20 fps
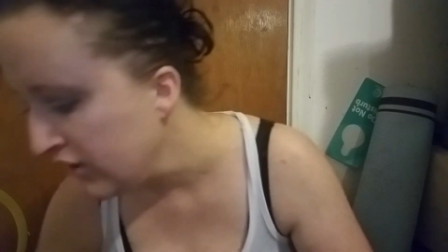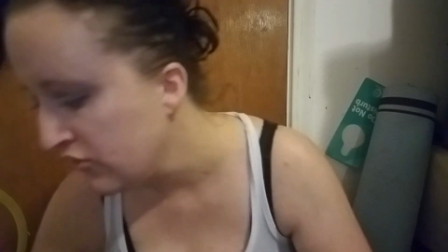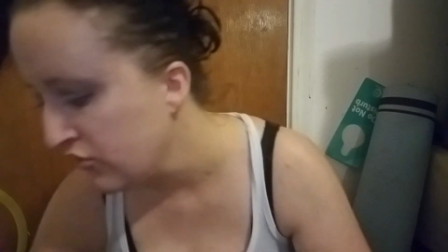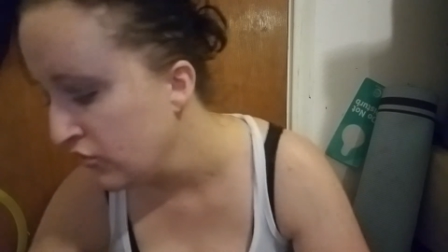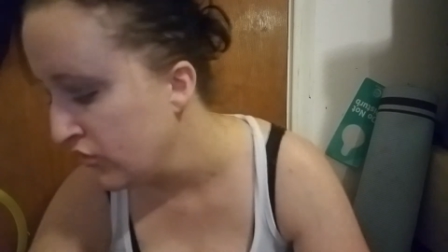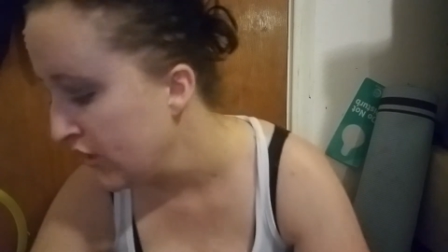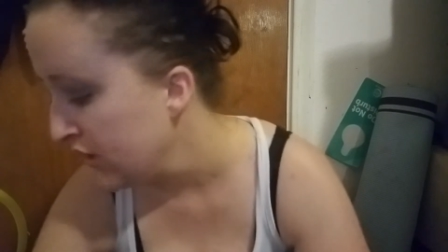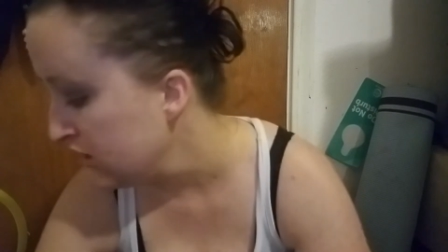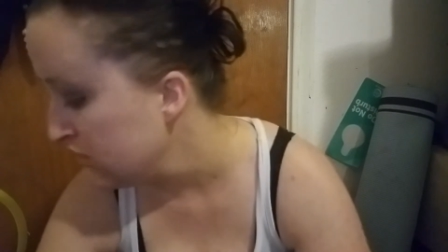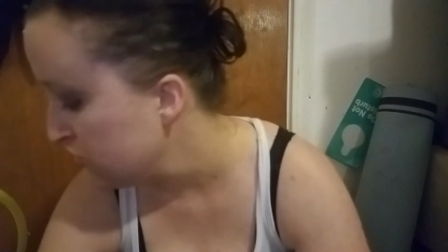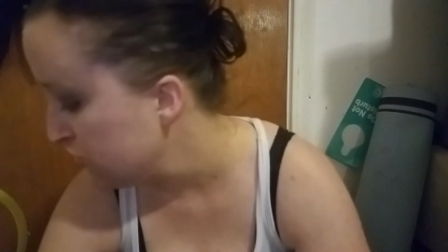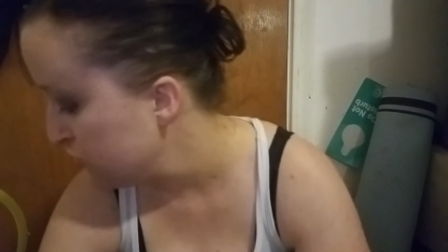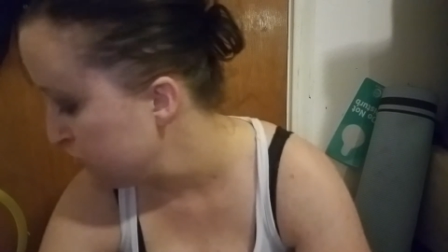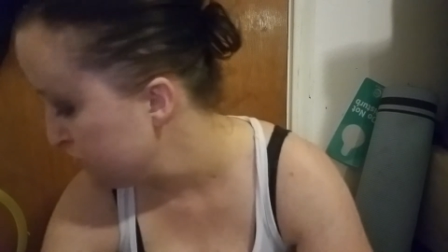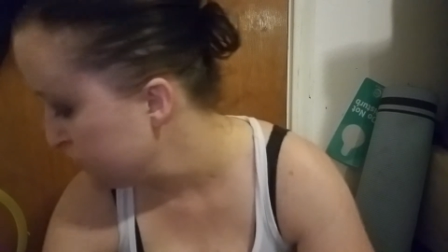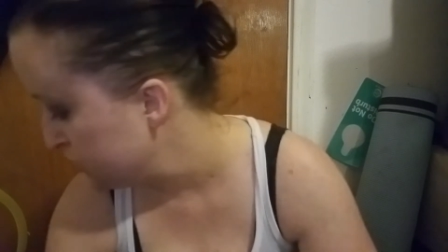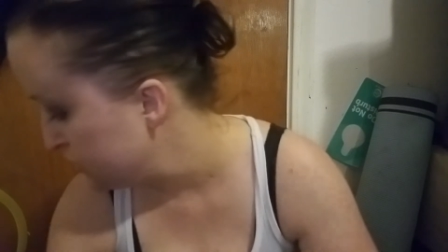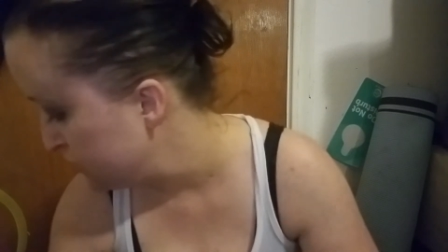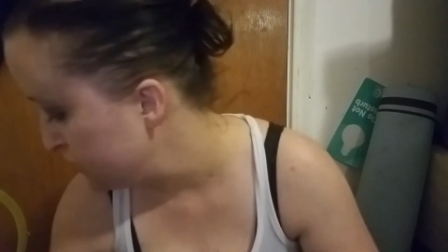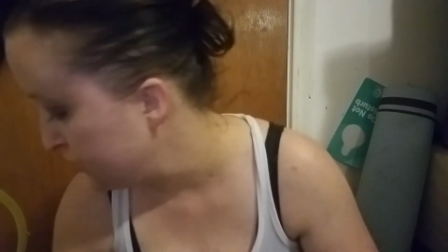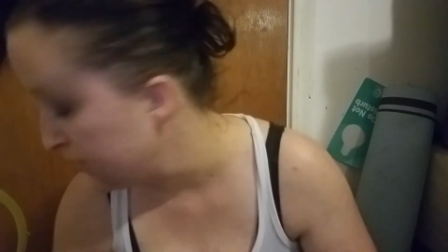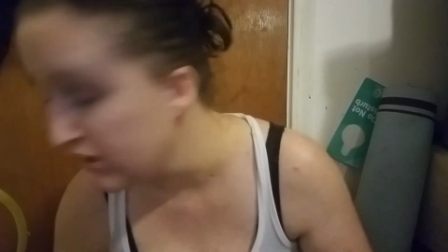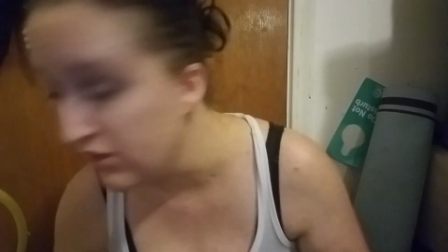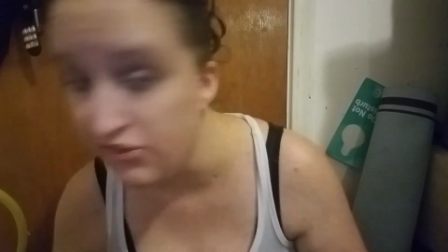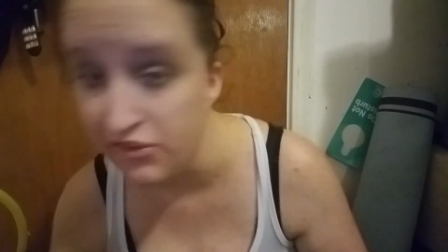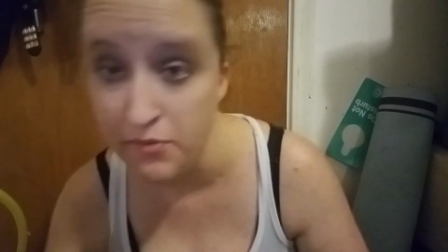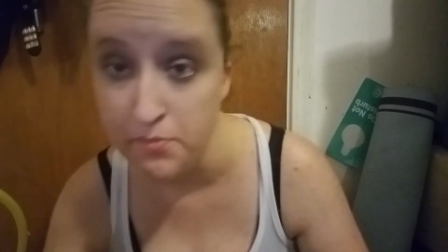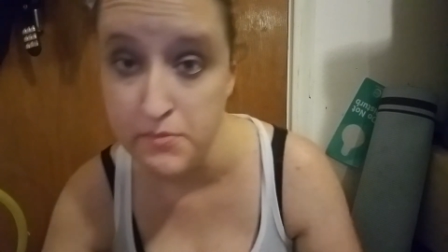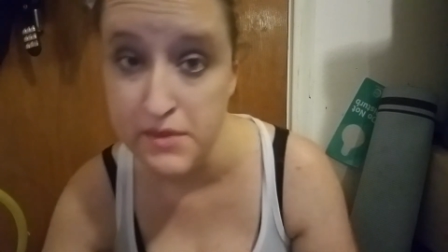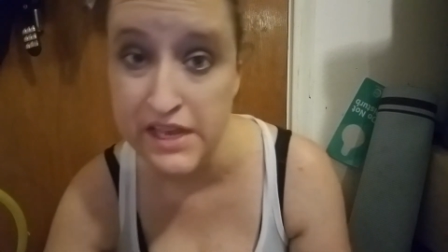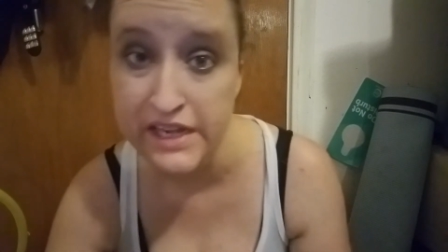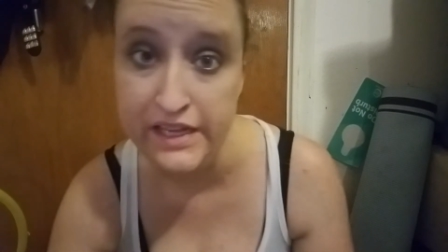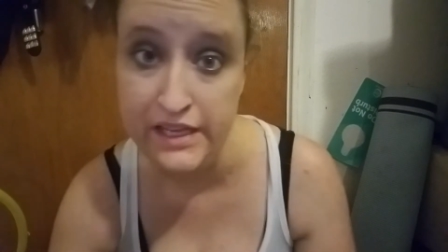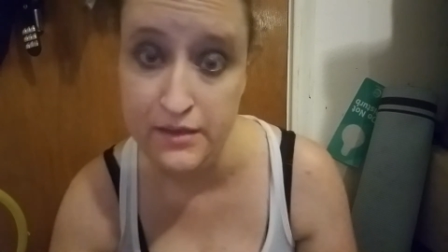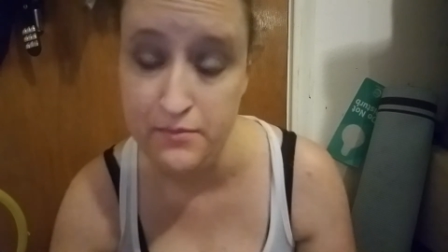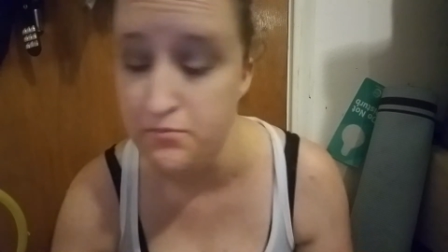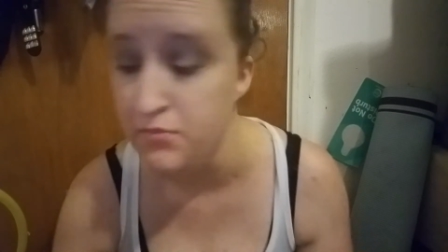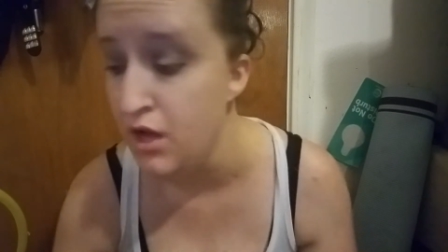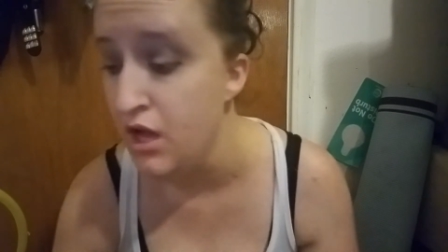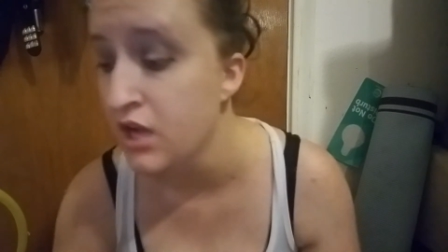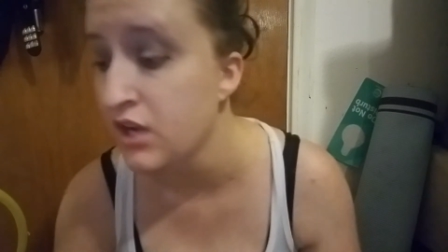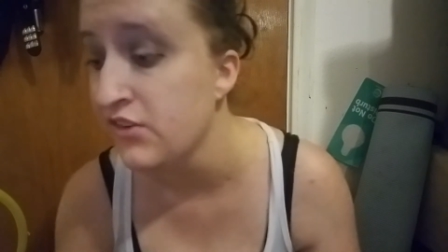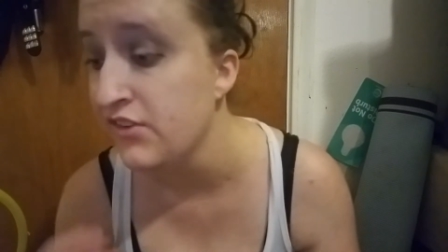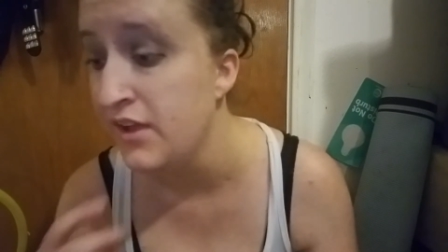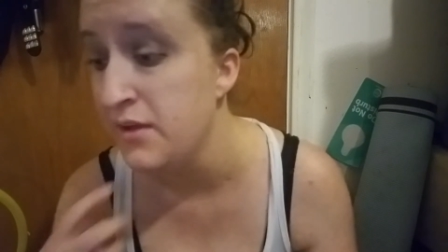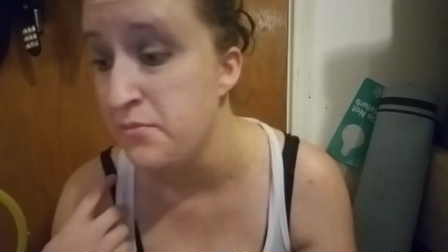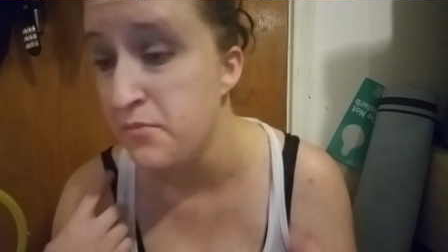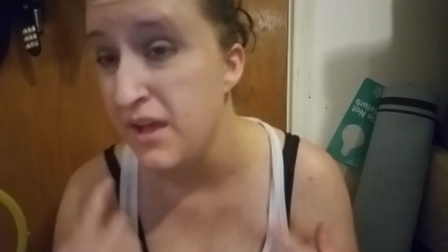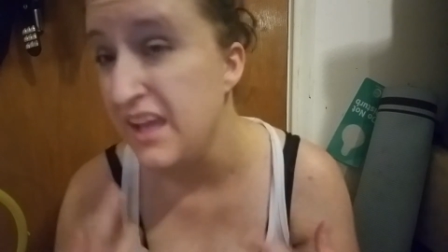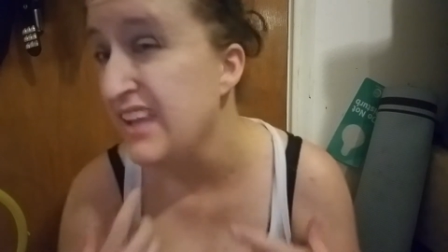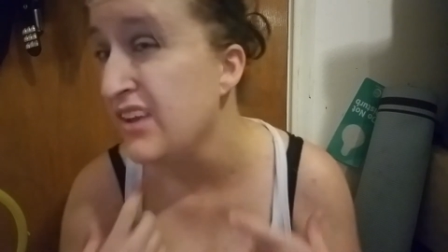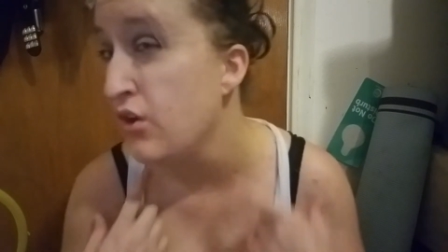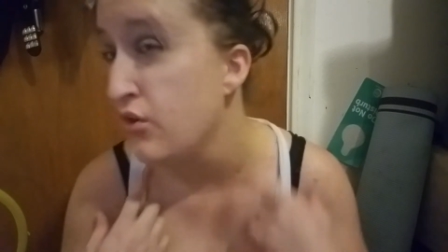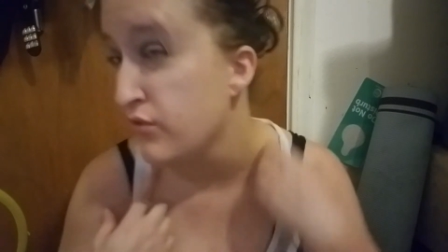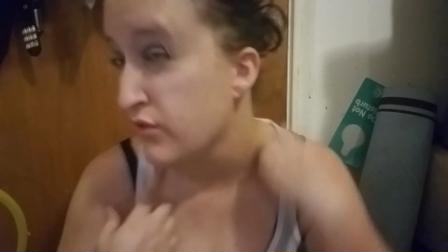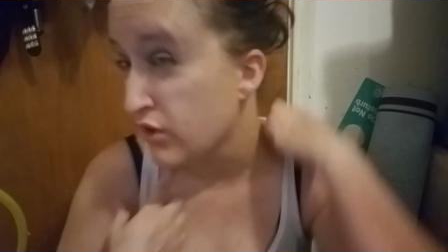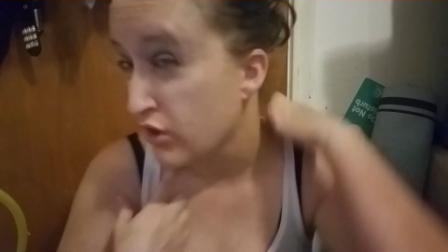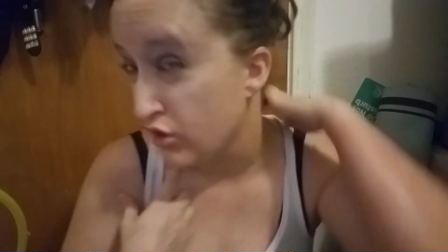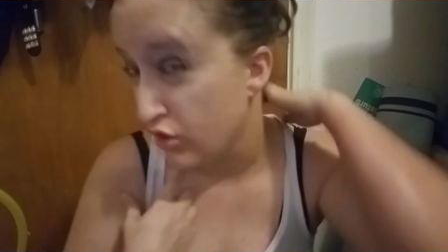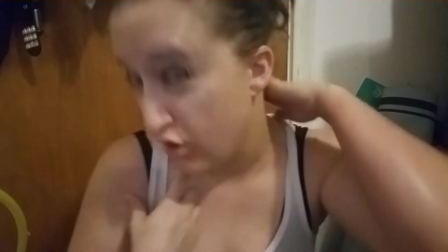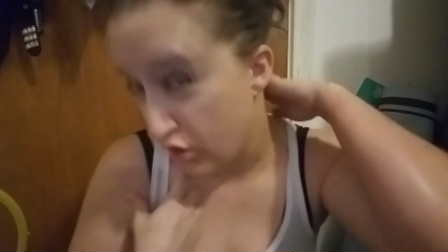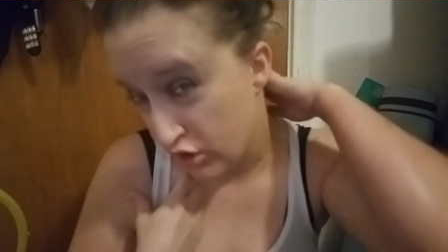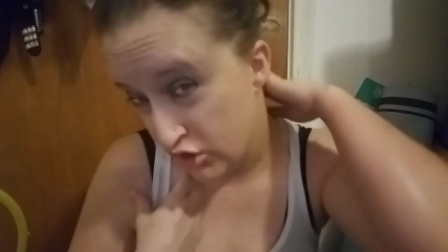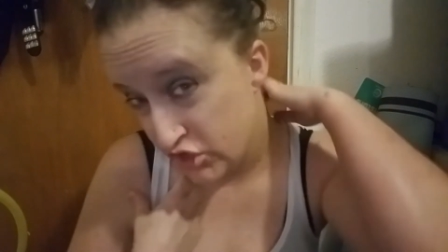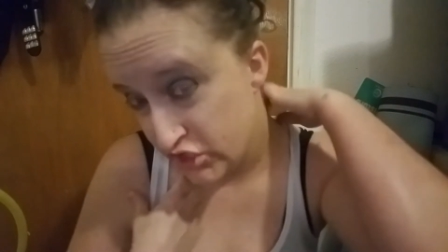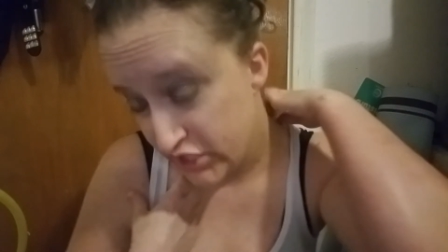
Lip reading: so that is super cute. That is the medium box. I might go for the large